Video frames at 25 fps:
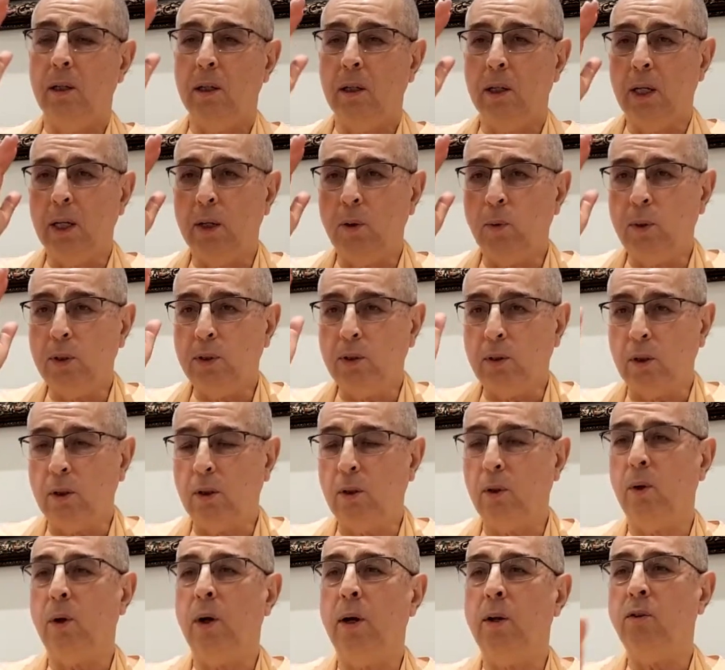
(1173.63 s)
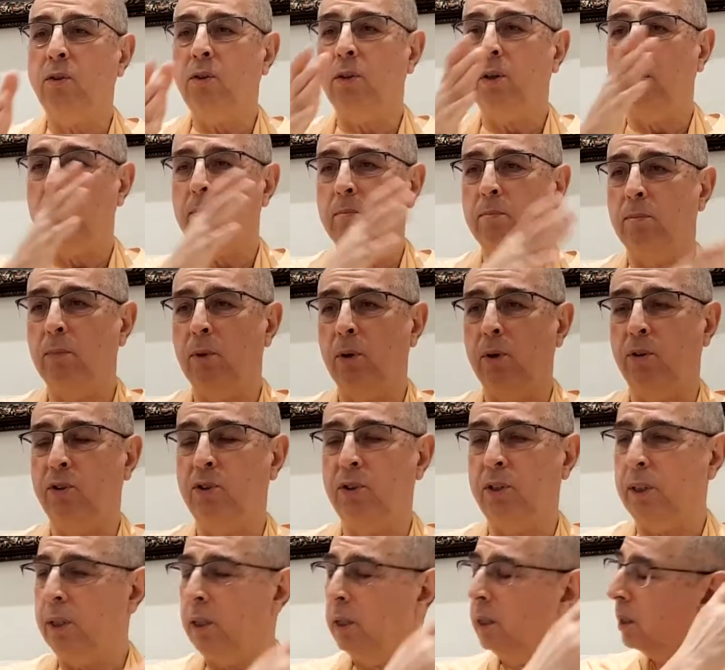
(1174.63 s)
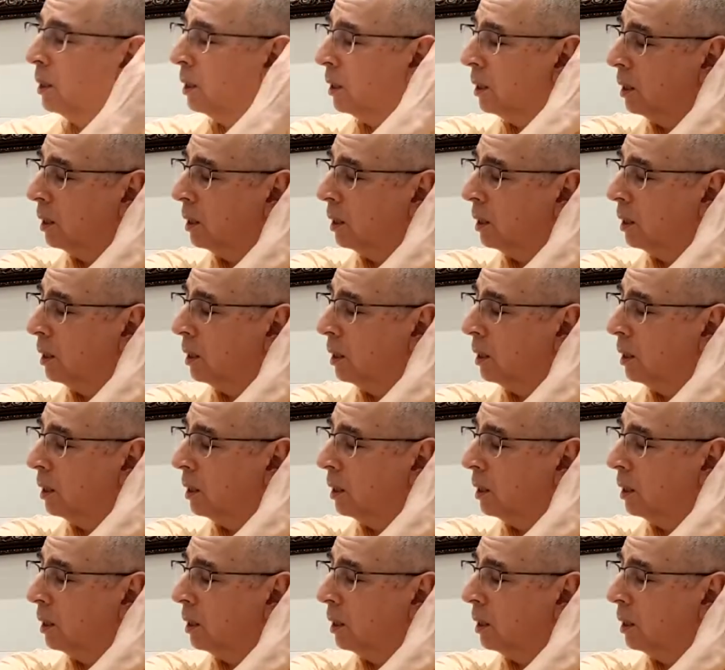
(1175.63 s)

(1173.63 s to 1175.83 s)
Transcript: it was the Lord's mercy.